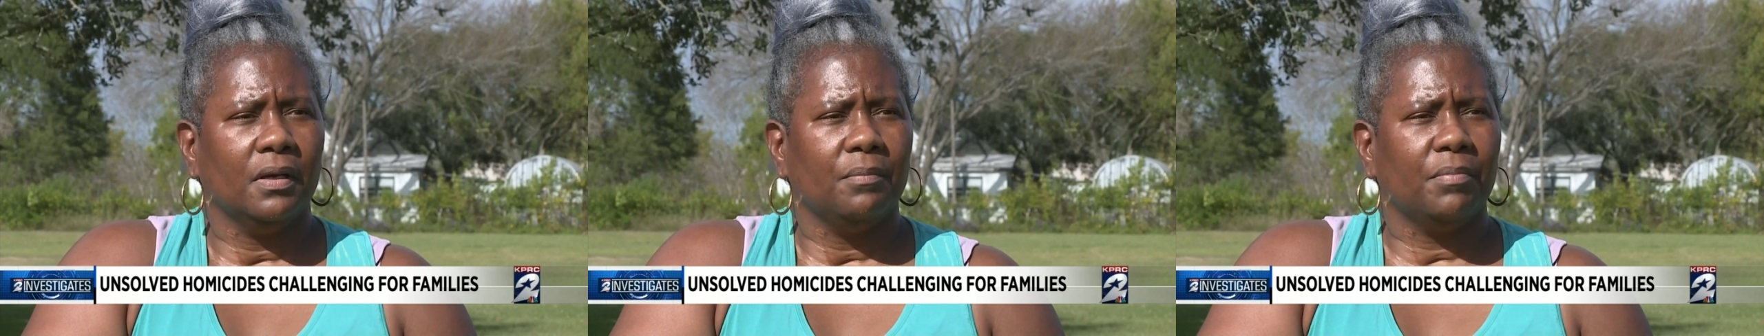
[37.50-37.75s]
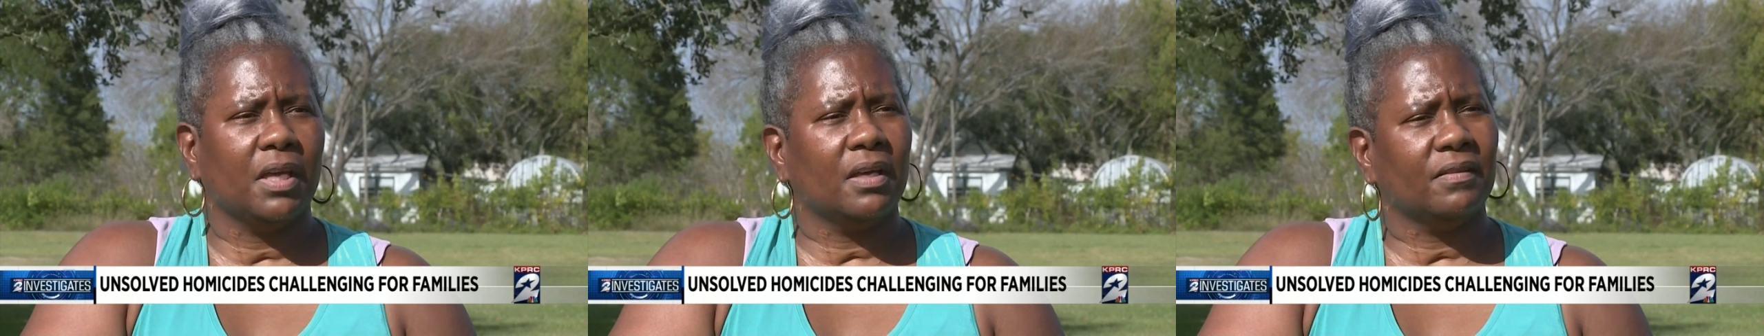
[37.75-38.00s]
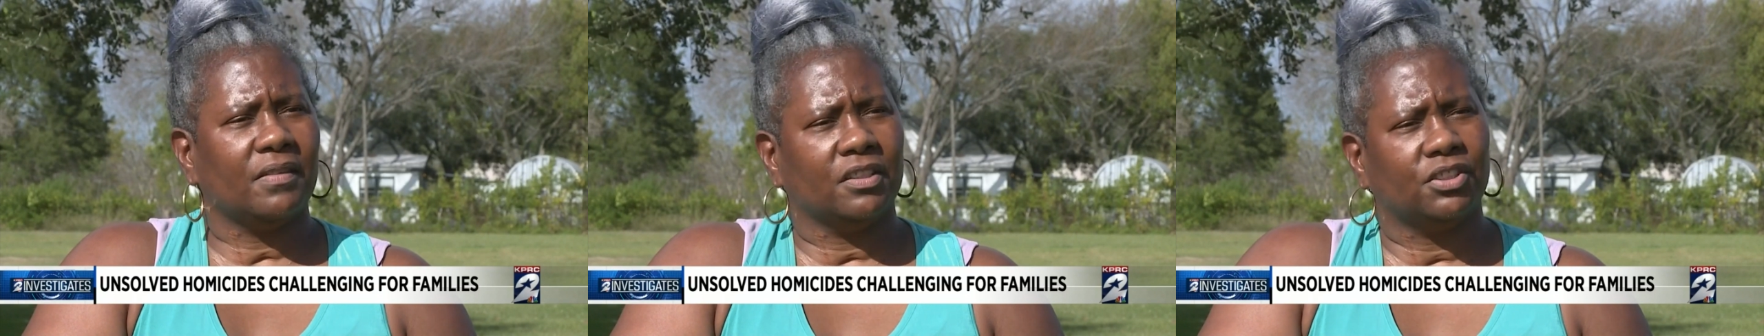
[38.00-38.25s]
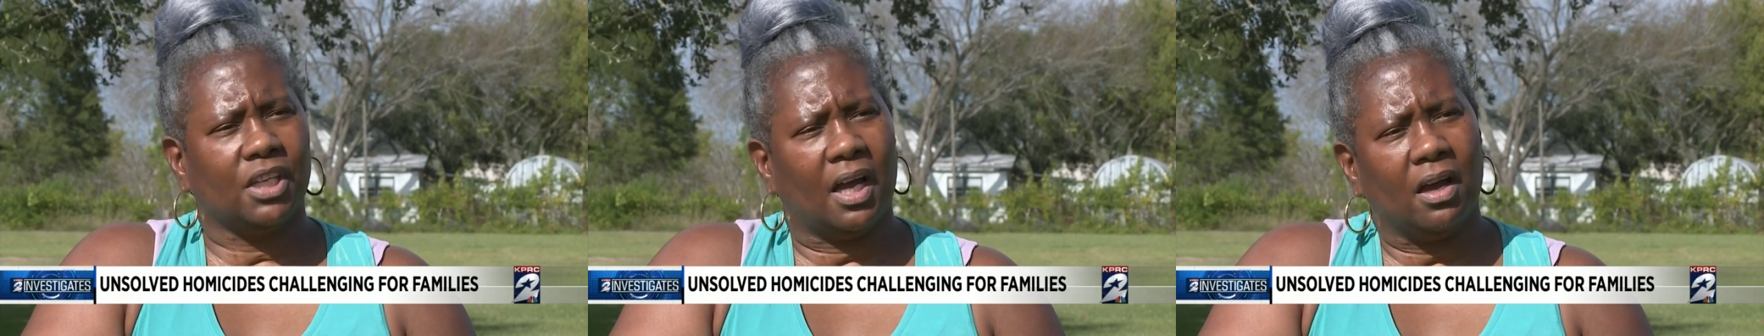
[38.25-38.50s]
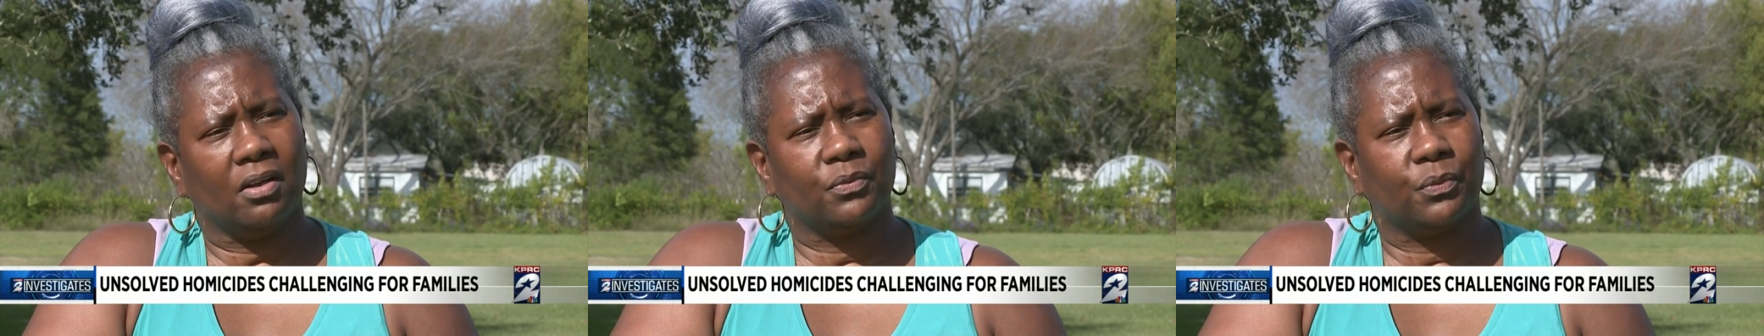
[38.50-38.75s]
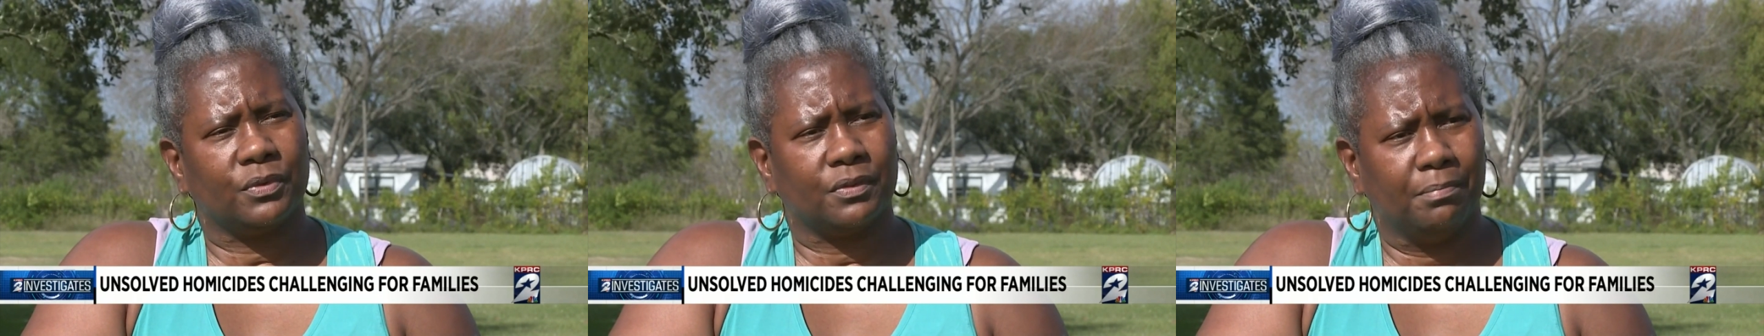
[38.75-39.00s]
because their child
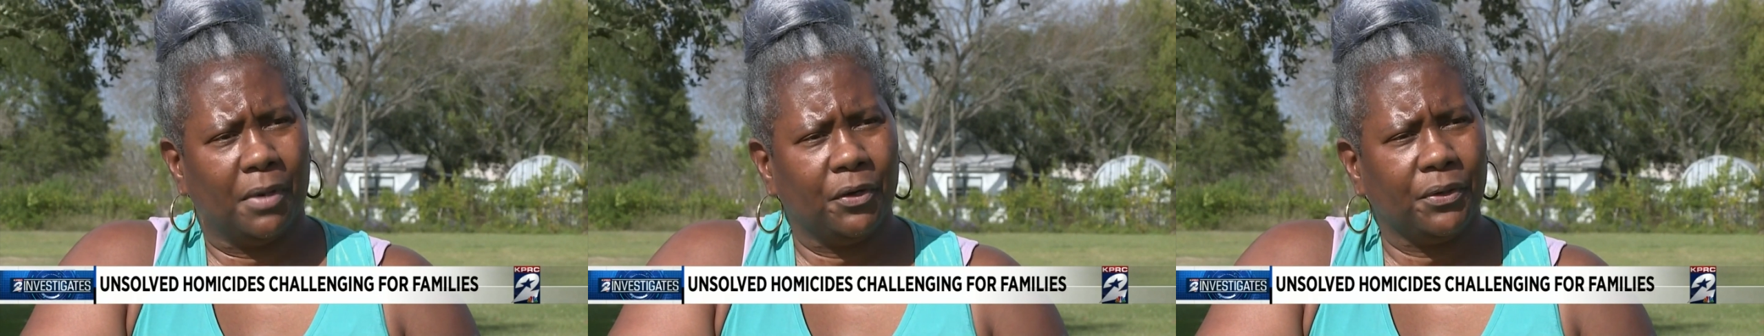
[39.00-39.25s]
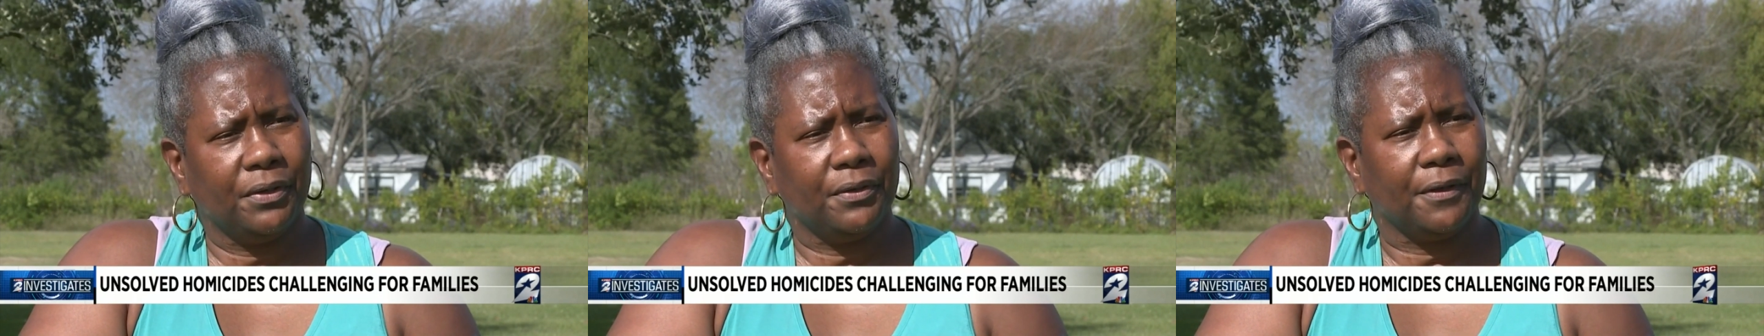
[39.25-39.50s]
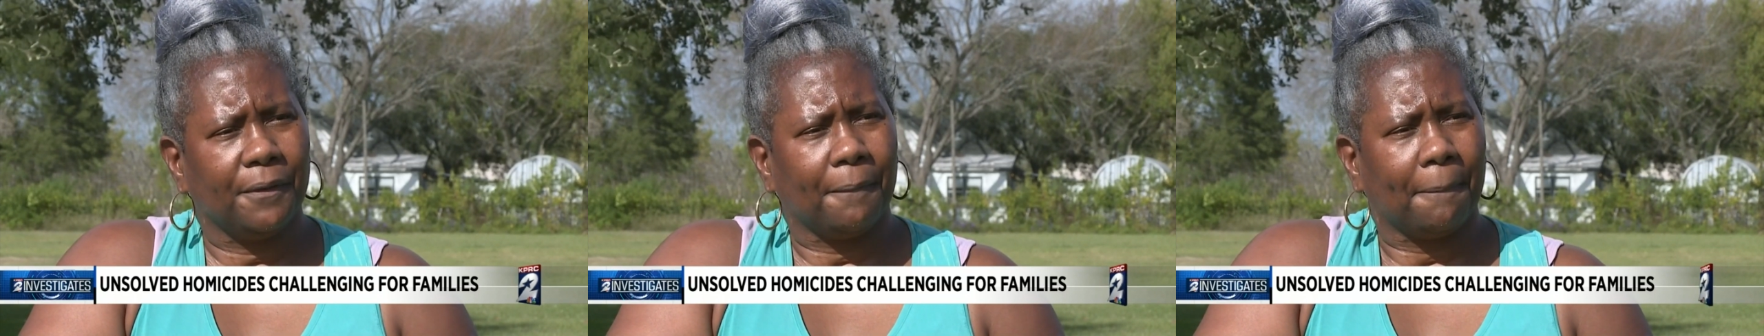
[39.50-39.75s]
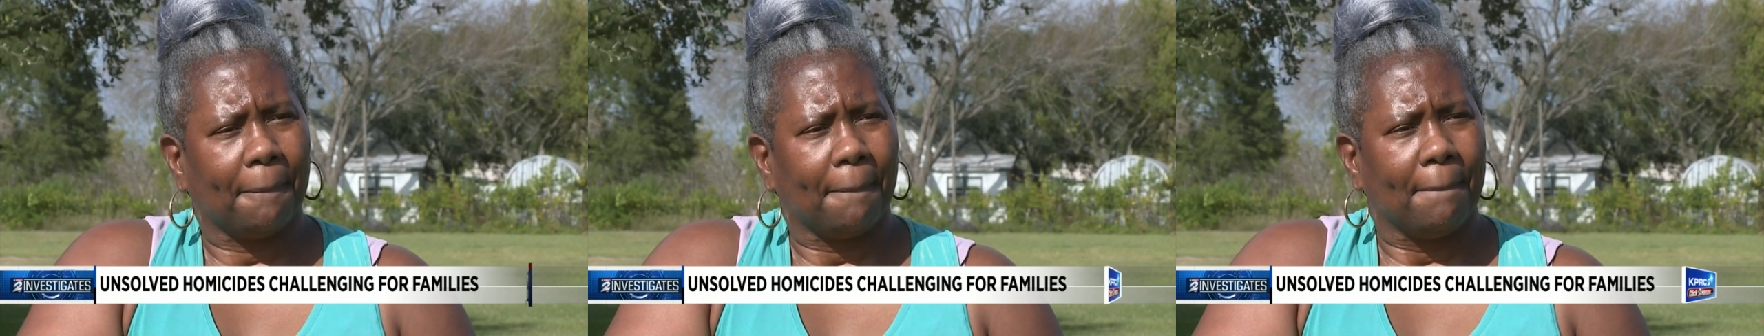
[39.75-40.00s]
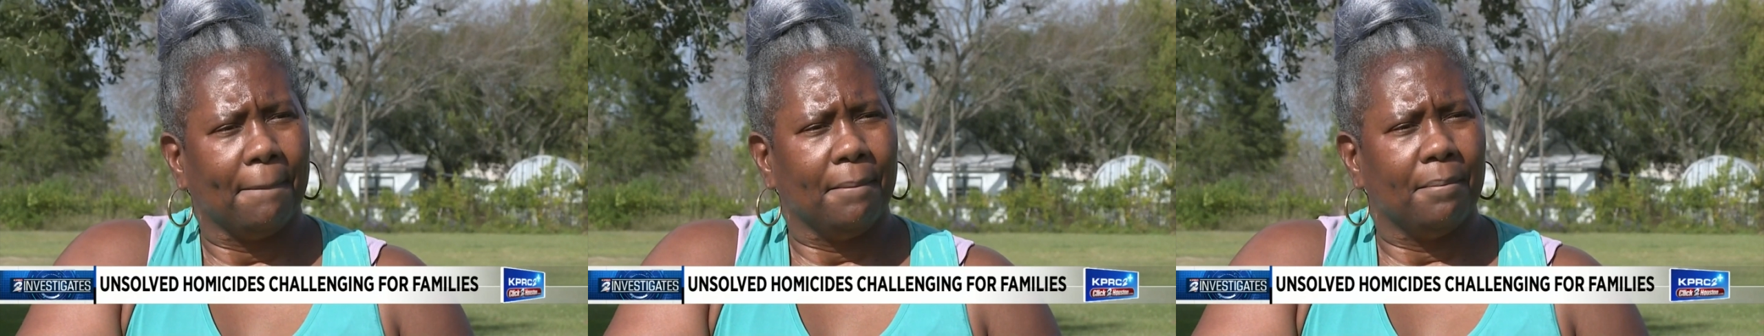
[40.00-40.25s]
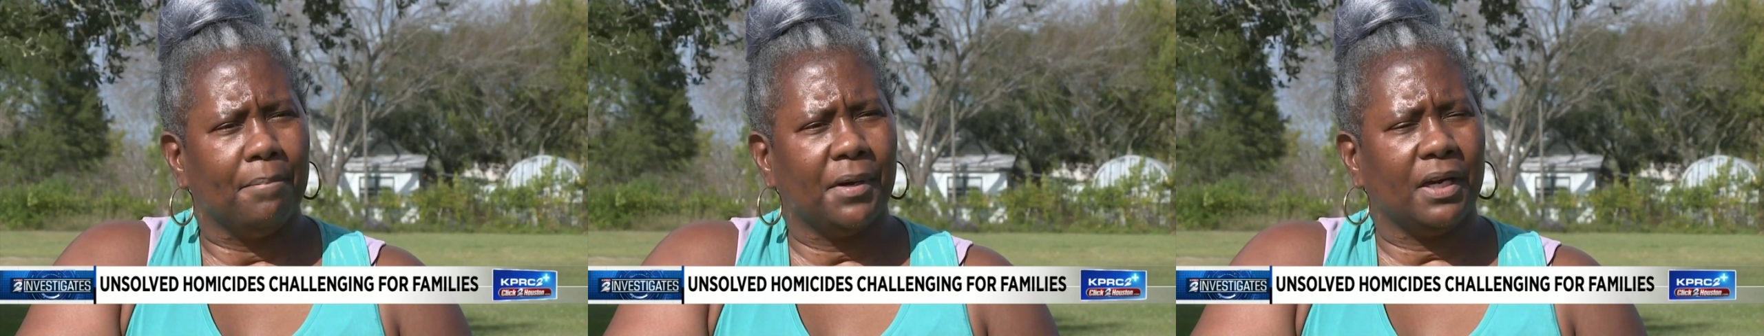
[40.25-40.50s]
was murdered.
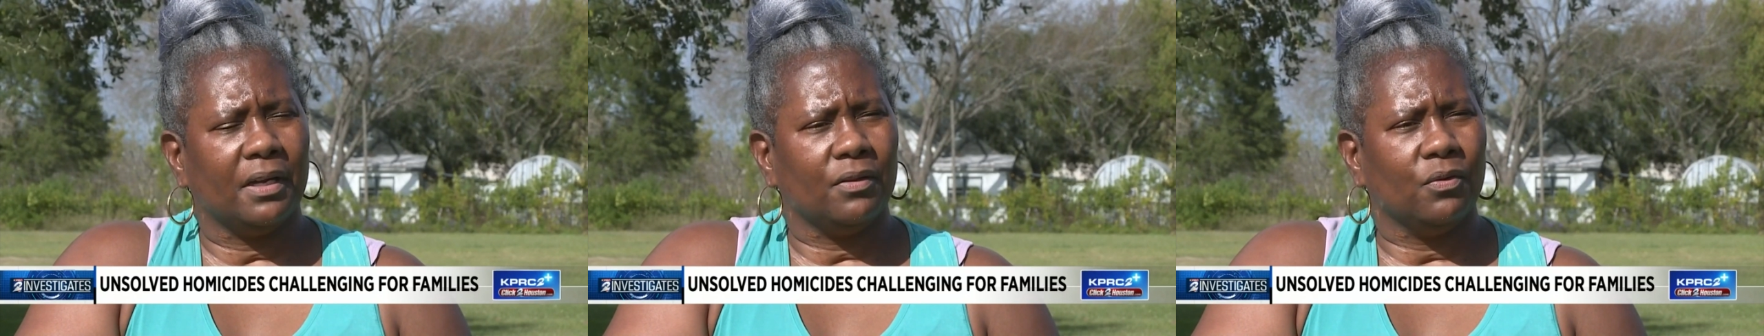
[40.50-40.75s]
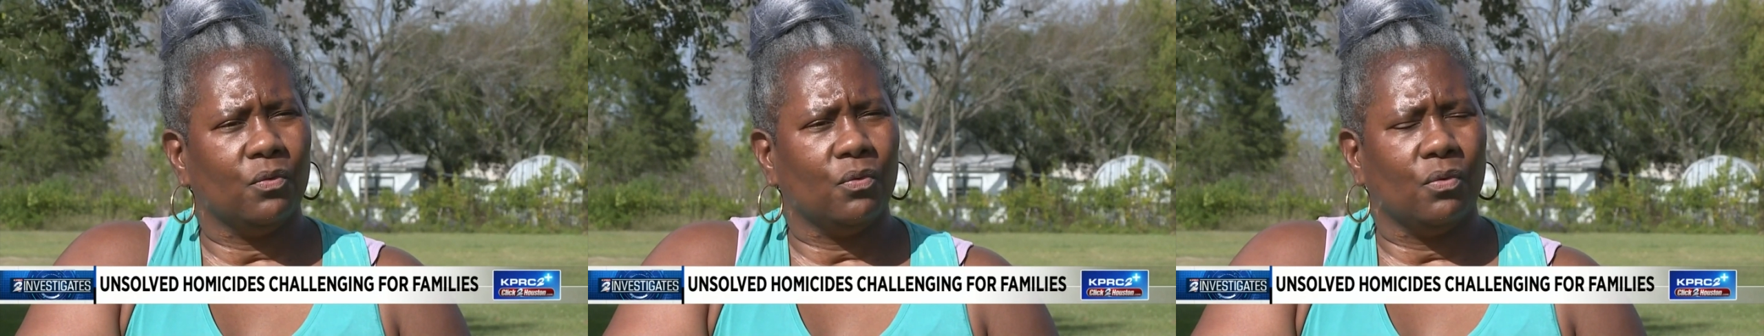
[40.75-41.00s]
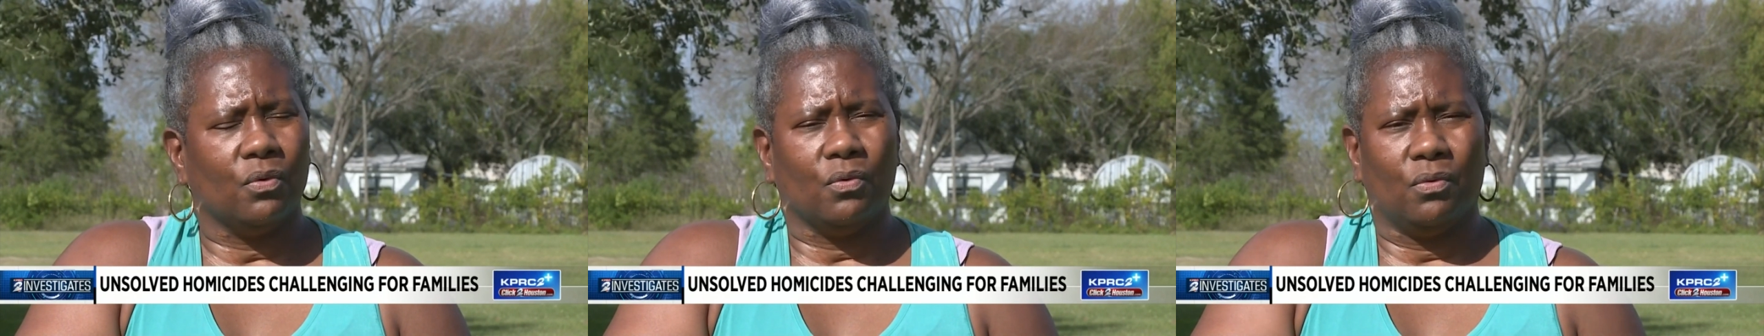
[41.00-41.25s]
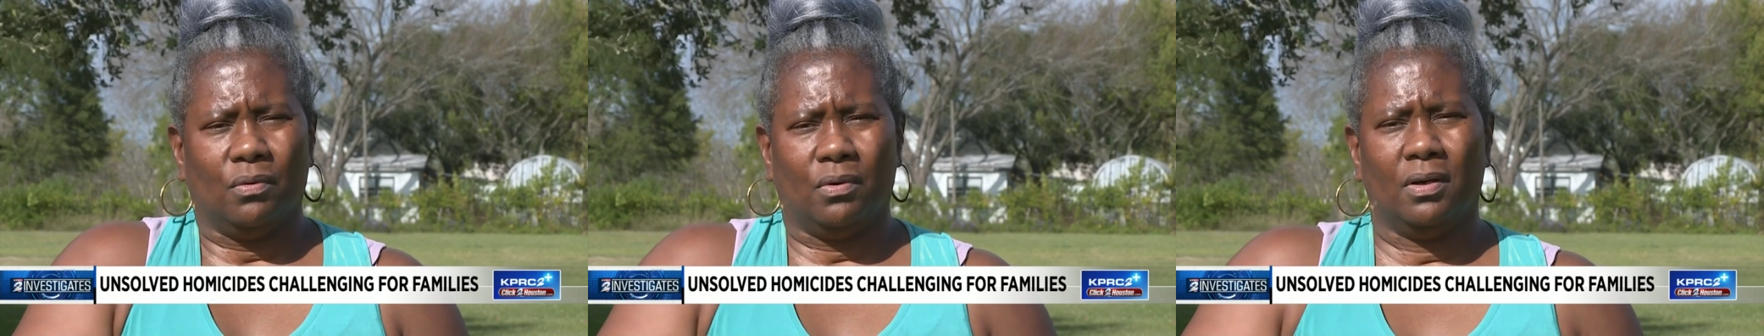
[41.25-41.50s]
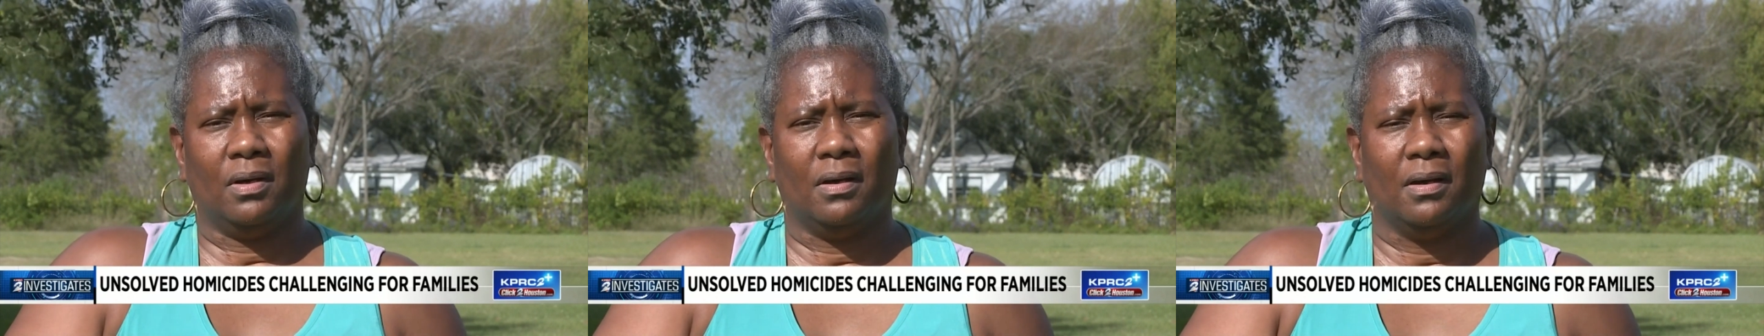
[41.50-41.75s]
But uh,